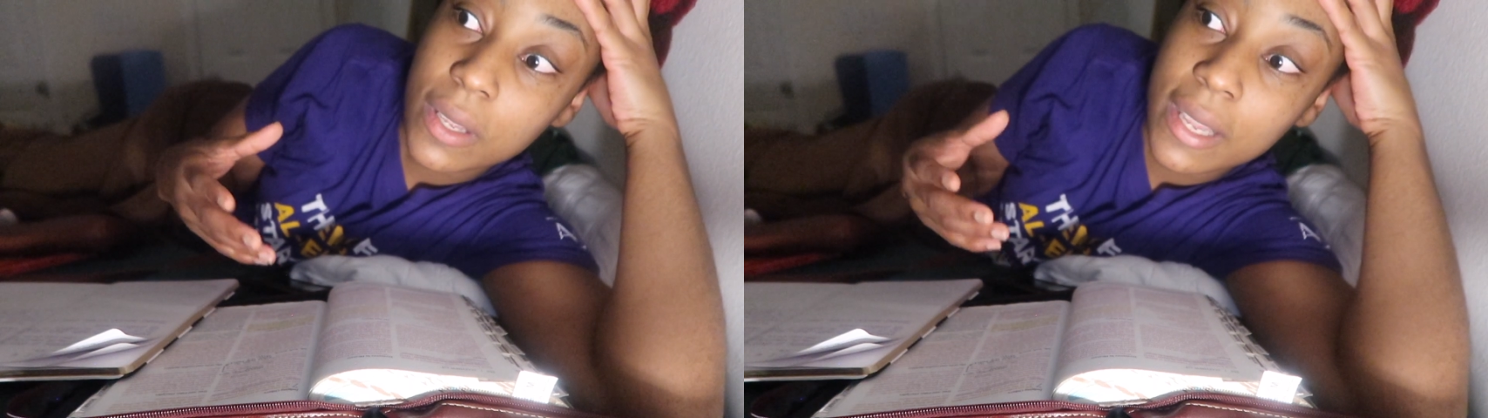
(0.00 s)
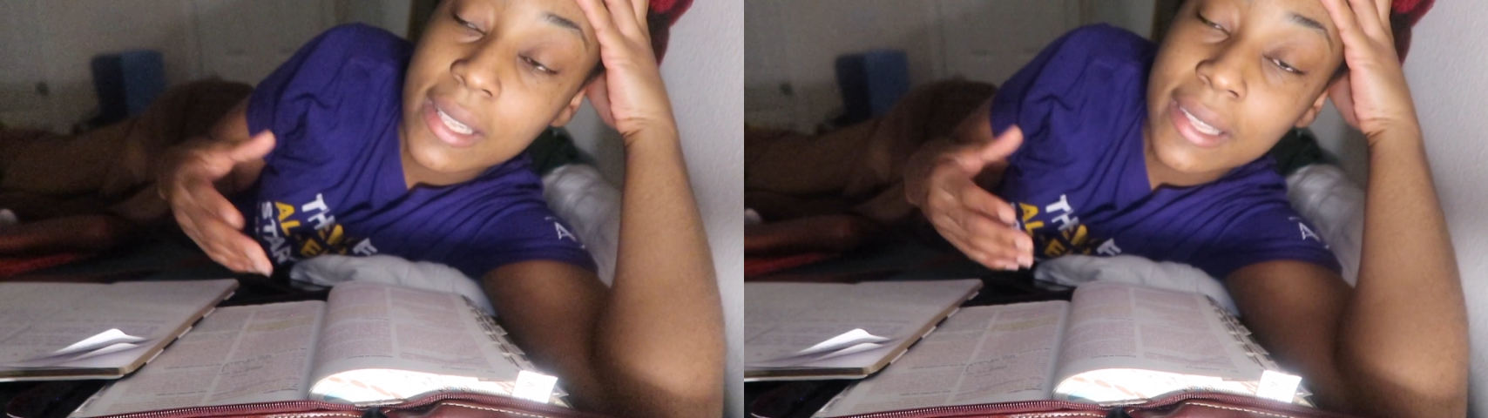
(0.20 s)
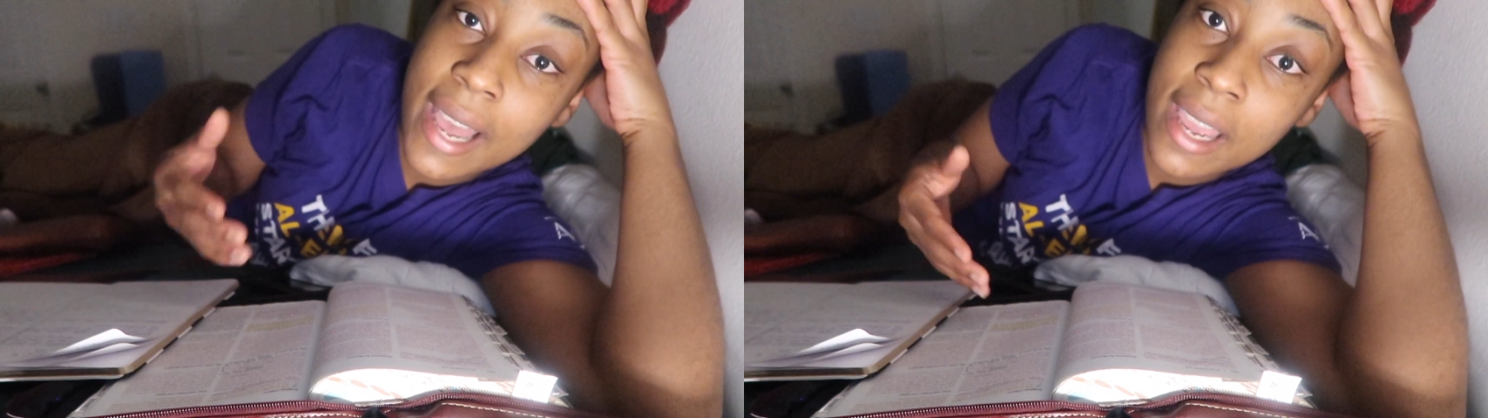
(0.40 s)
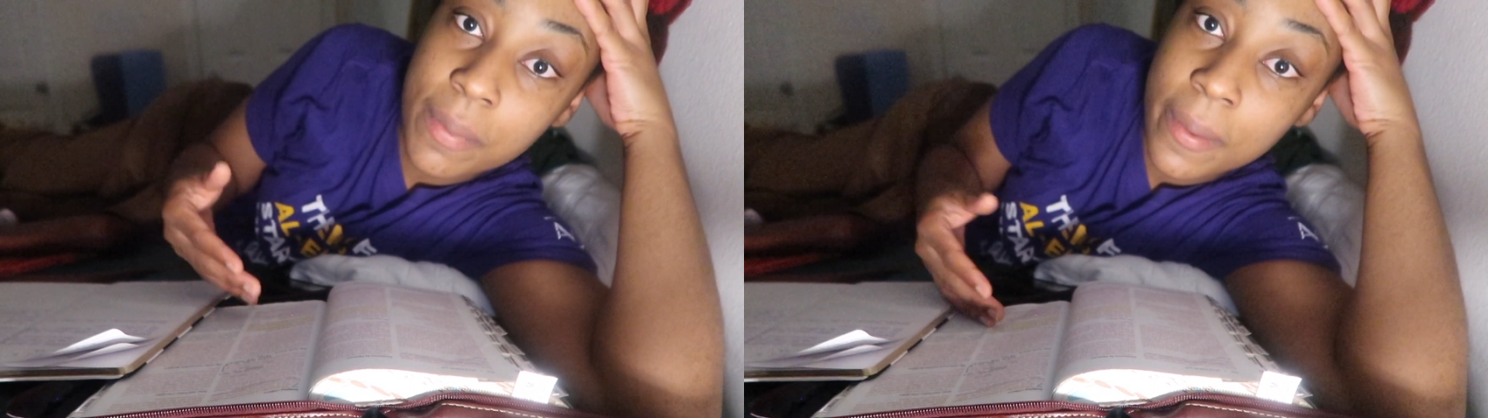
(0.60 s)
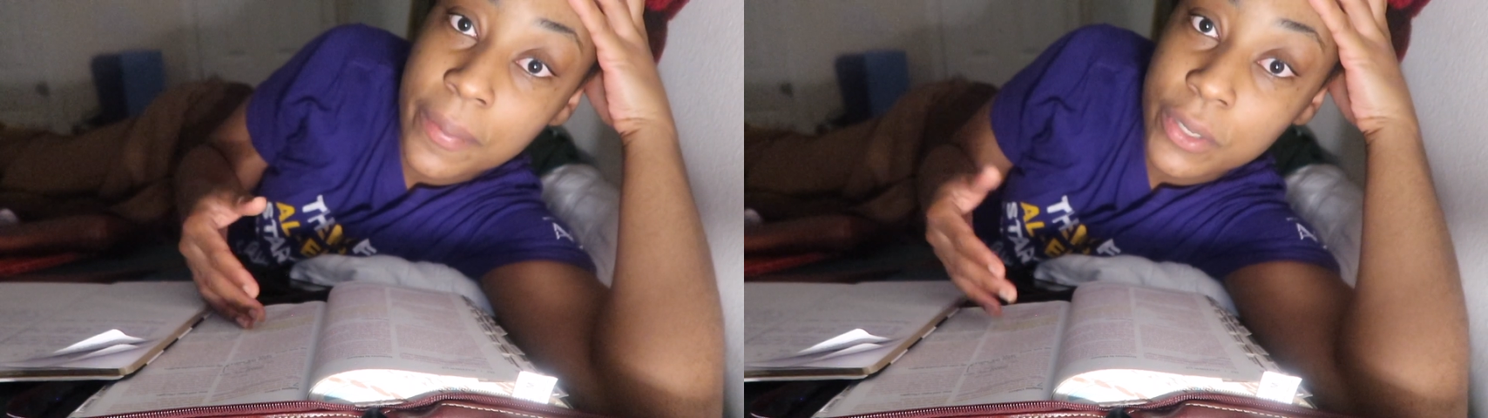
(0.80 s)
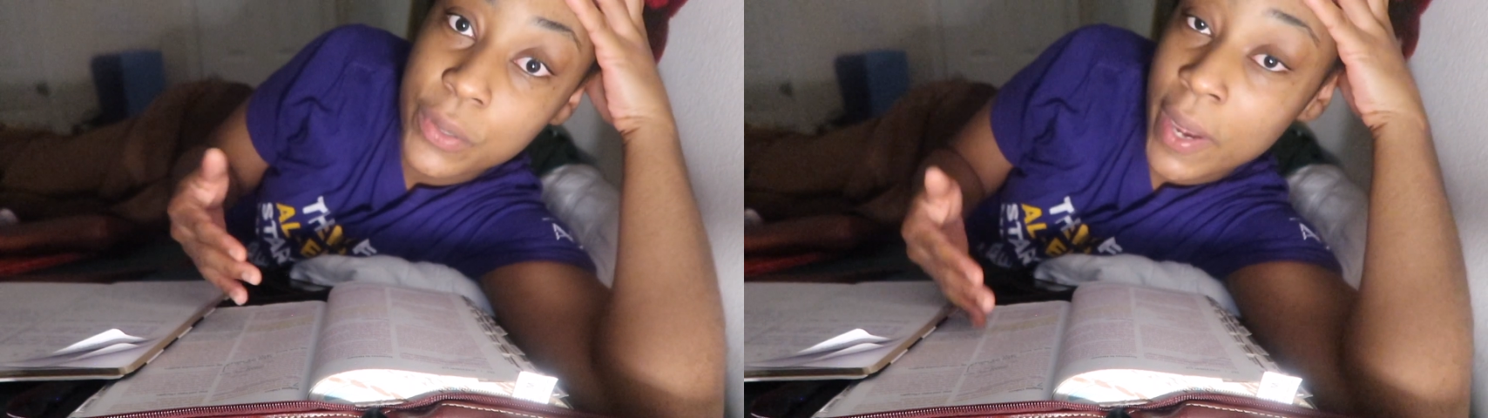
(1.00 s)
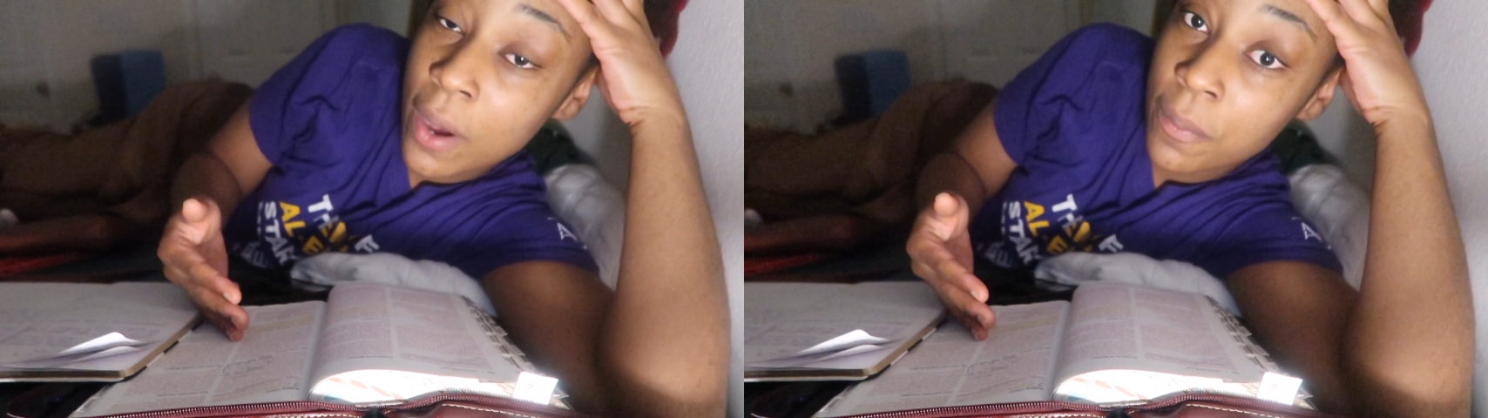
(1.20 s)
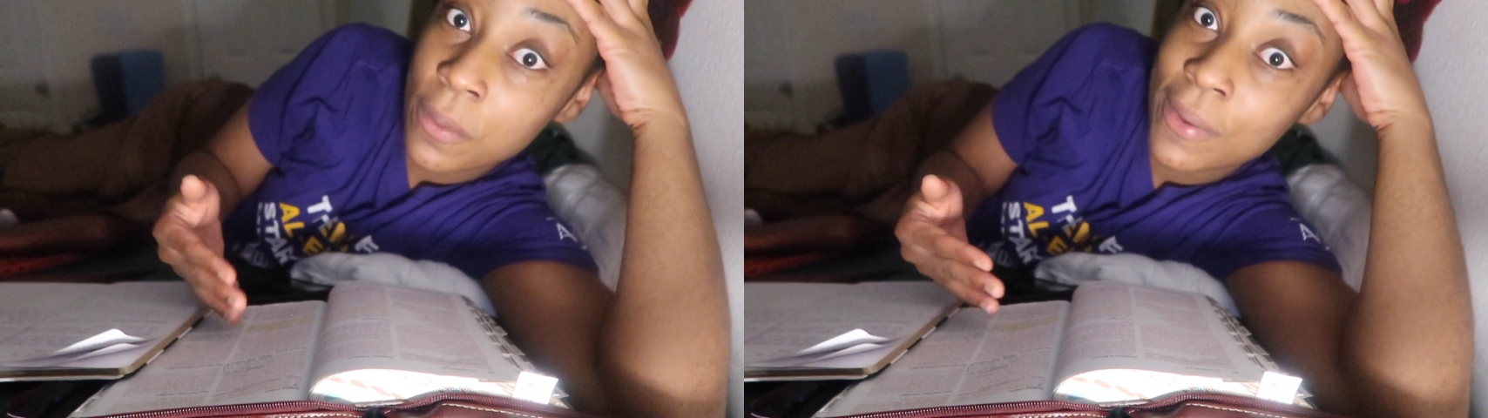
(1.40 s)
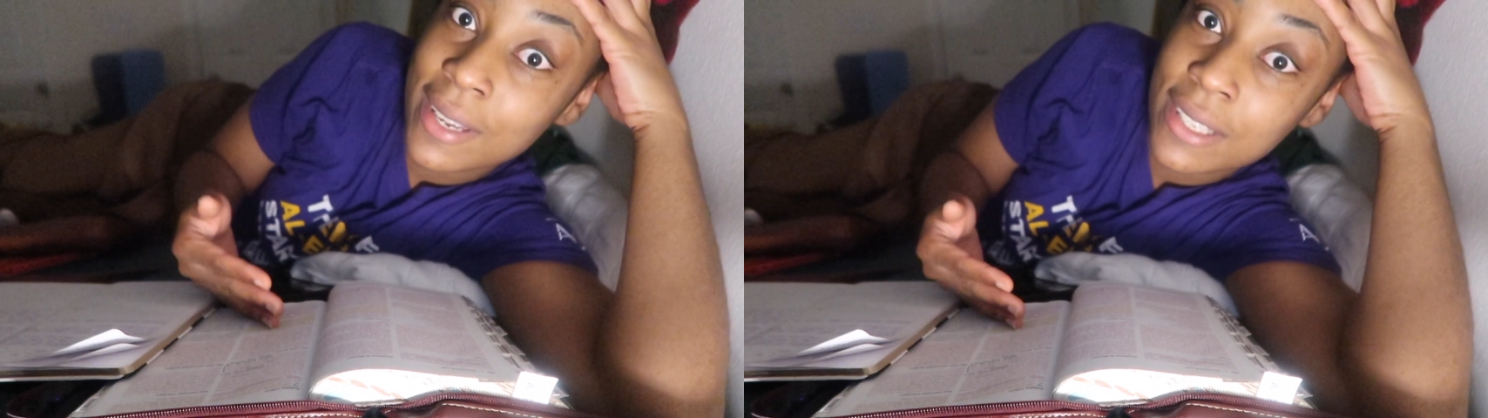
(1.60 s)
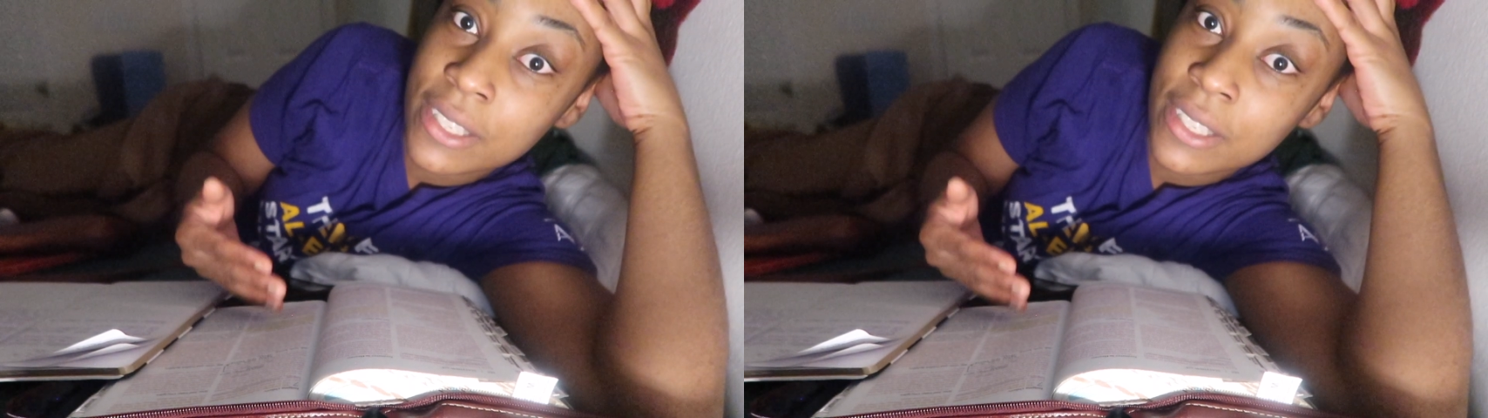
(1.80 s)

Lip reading: in line people to help you because